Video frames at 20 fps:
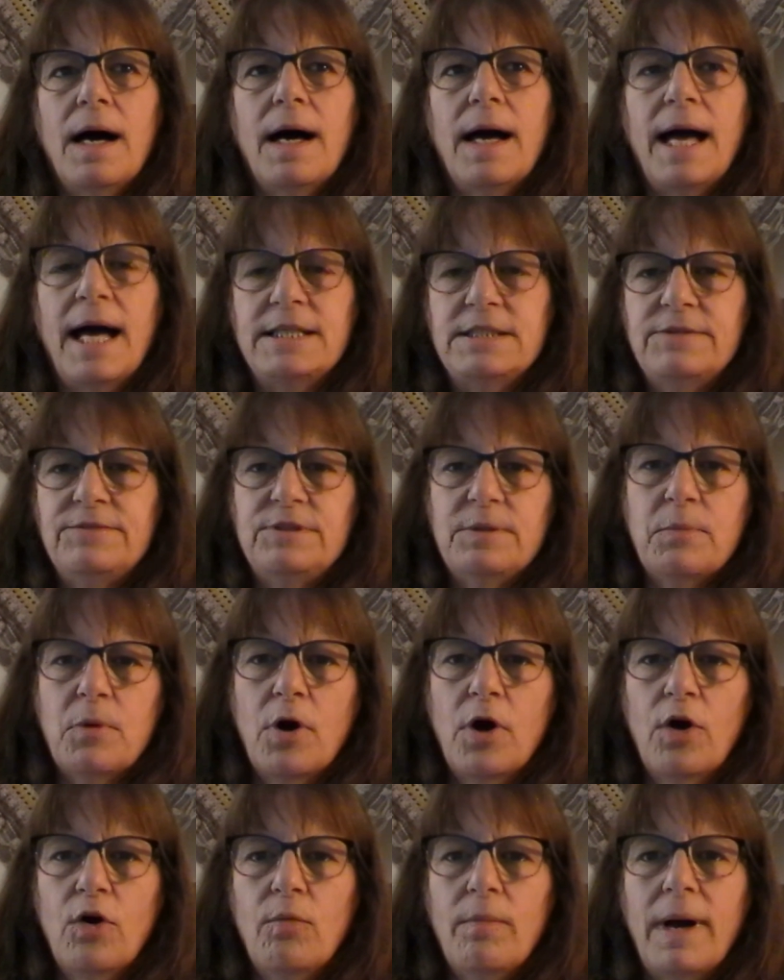As of
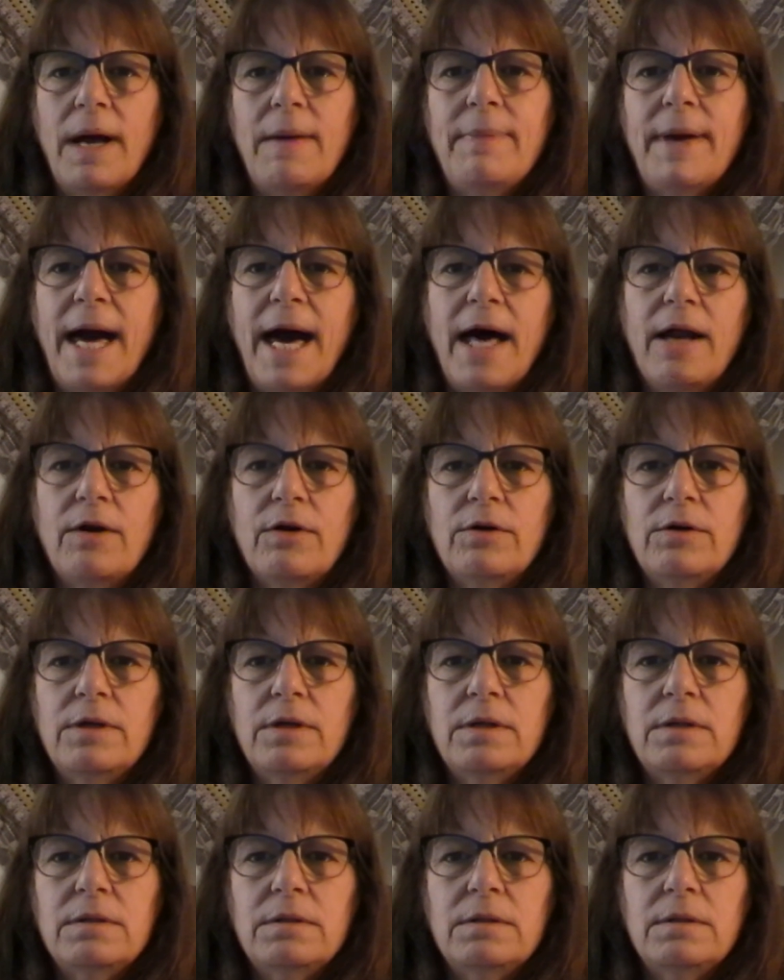tomorrow, my pattern,
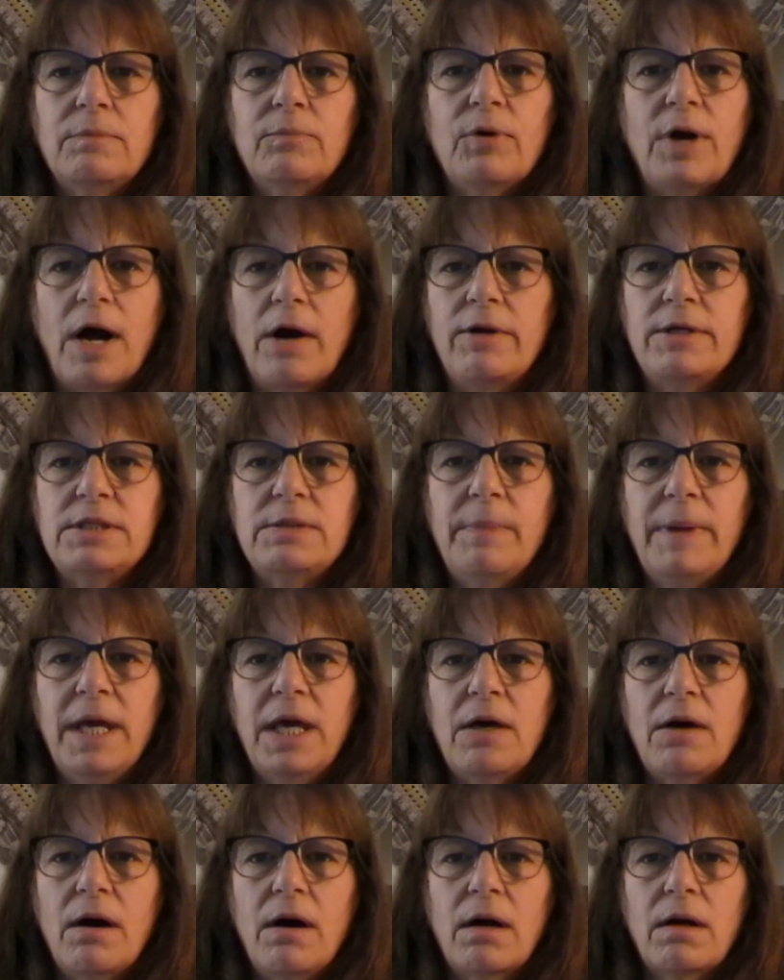Proud as a
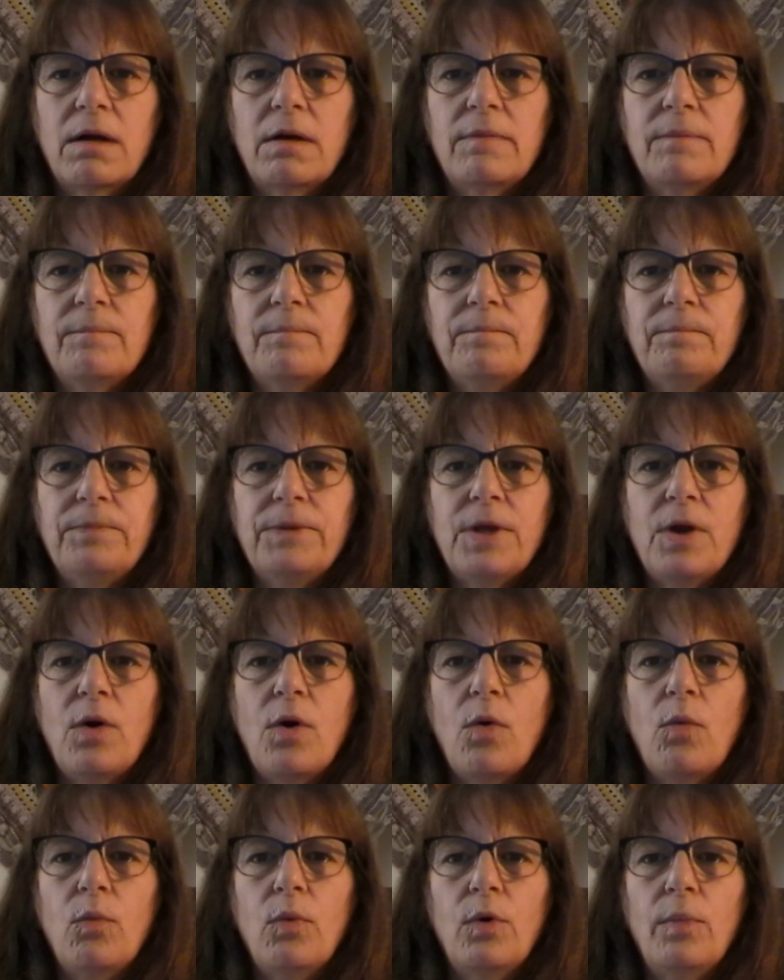Peacock,
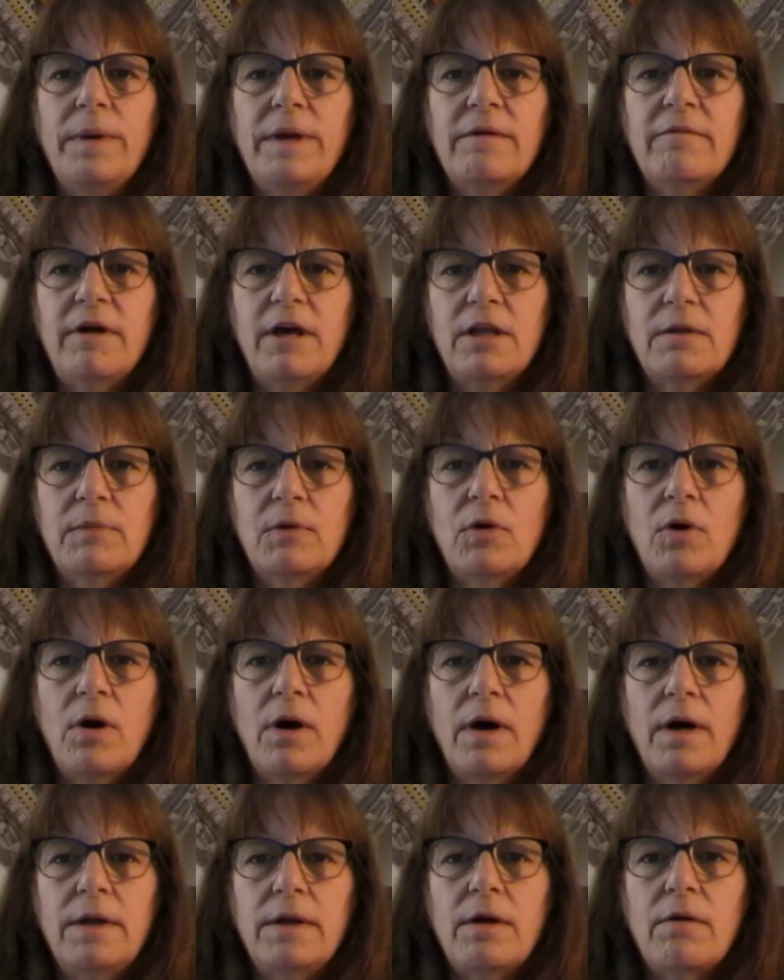will be available
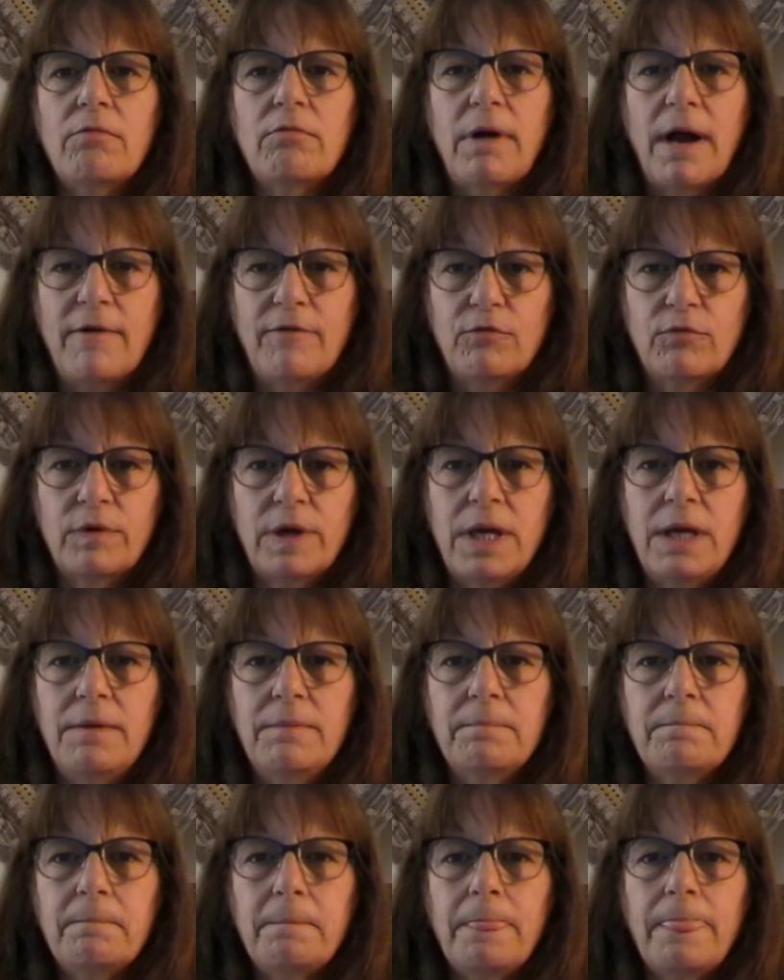on Ravelry
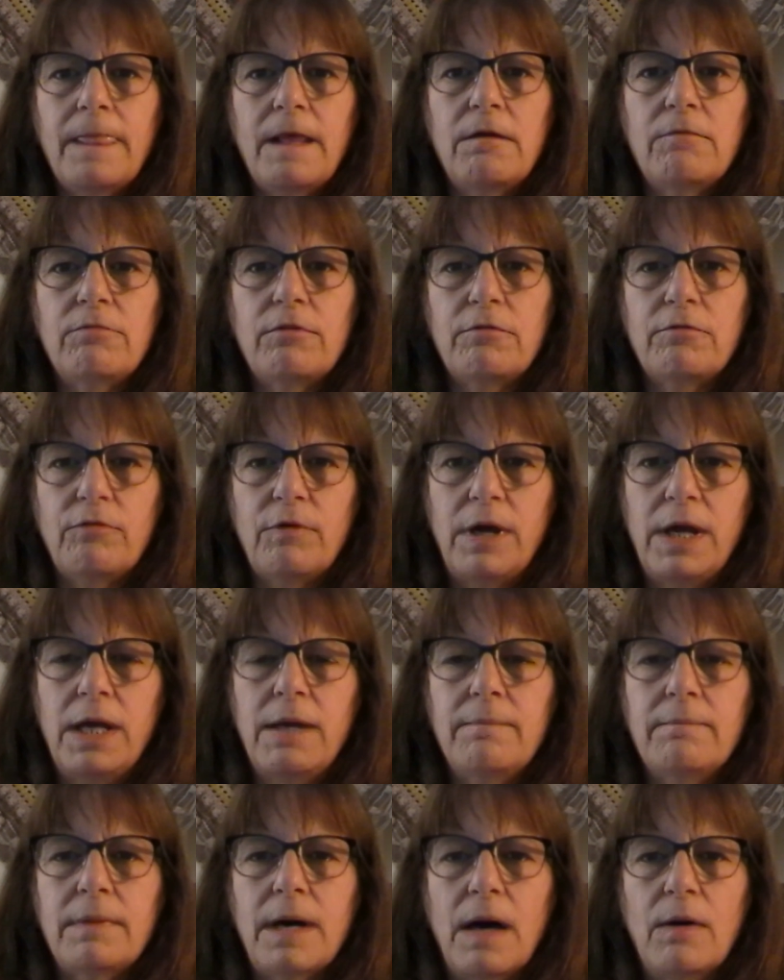for free.
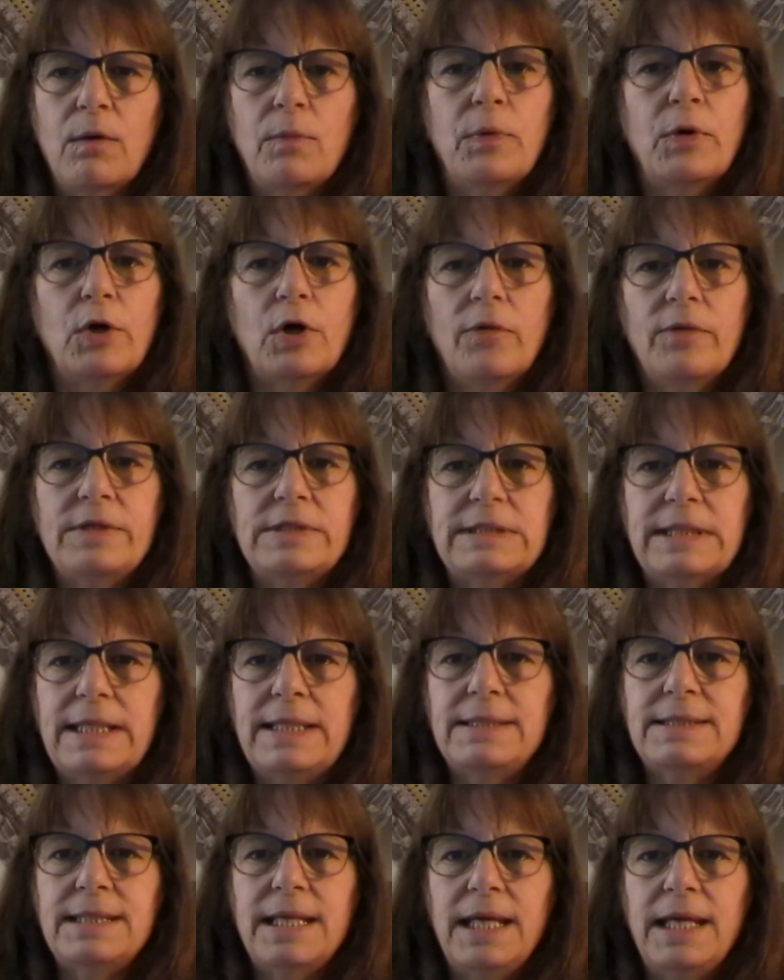I will put all these
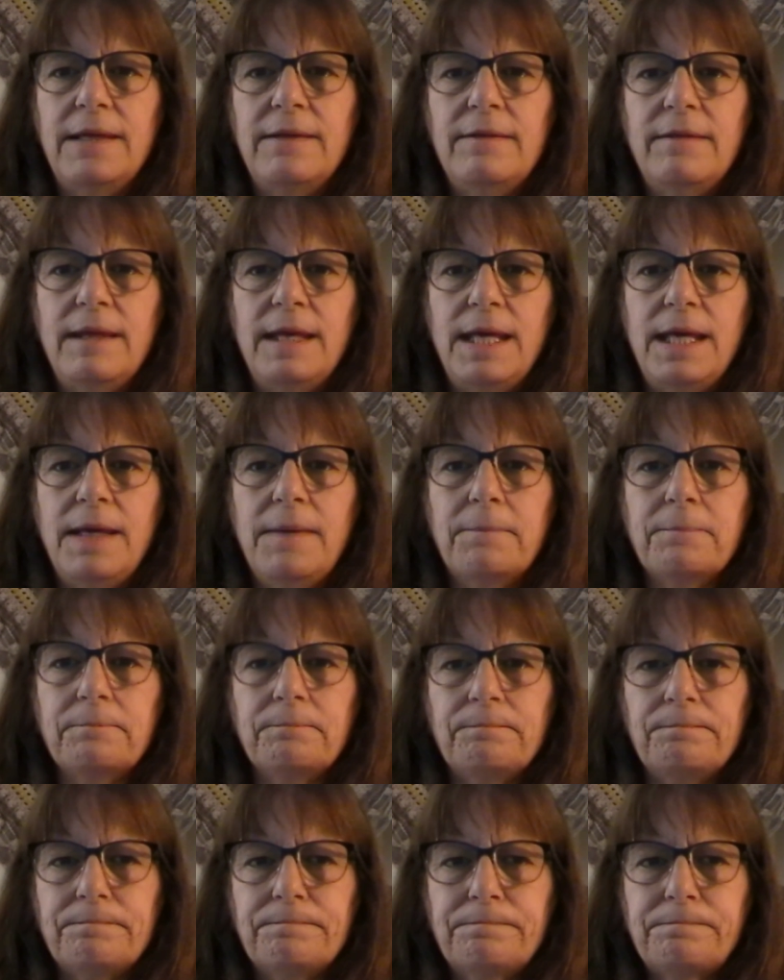links in the
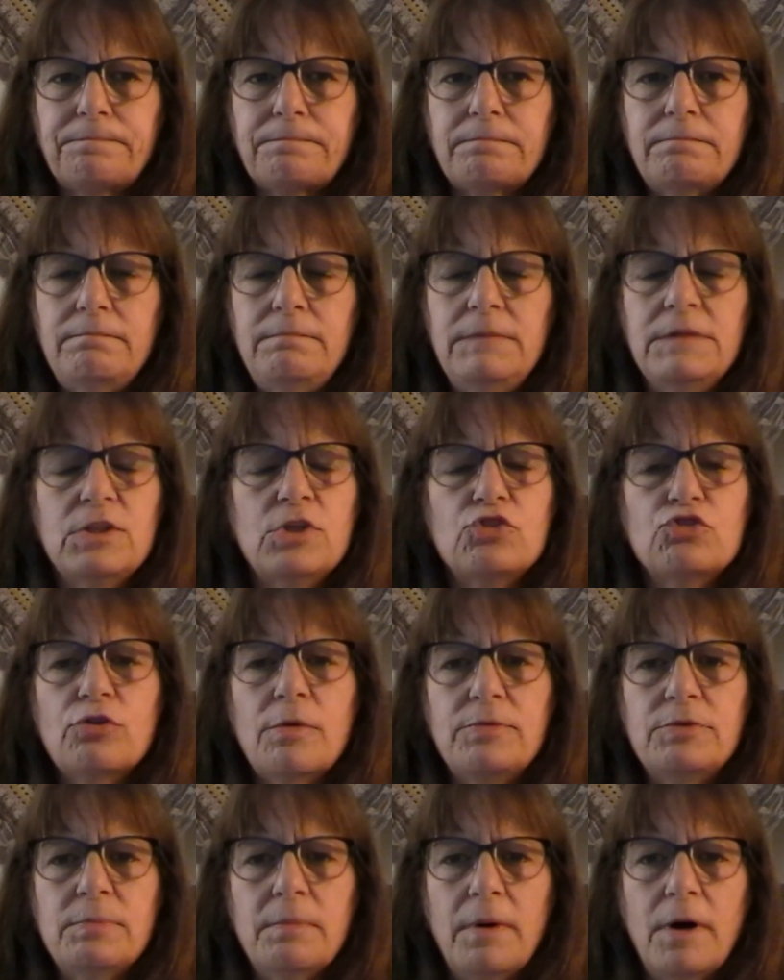
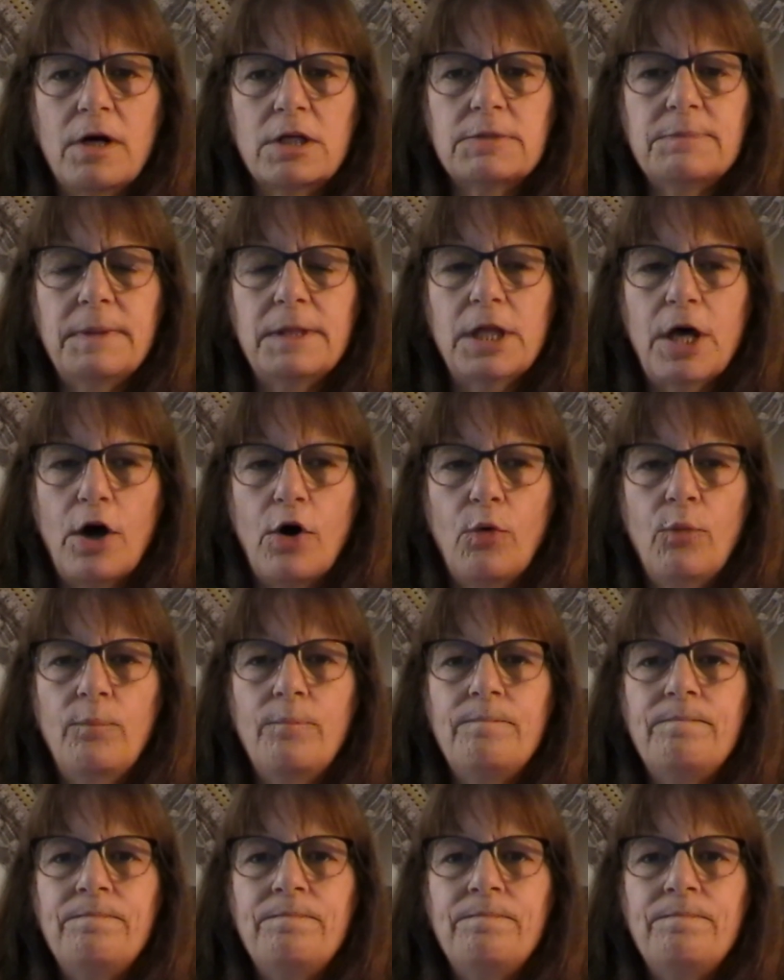description box below.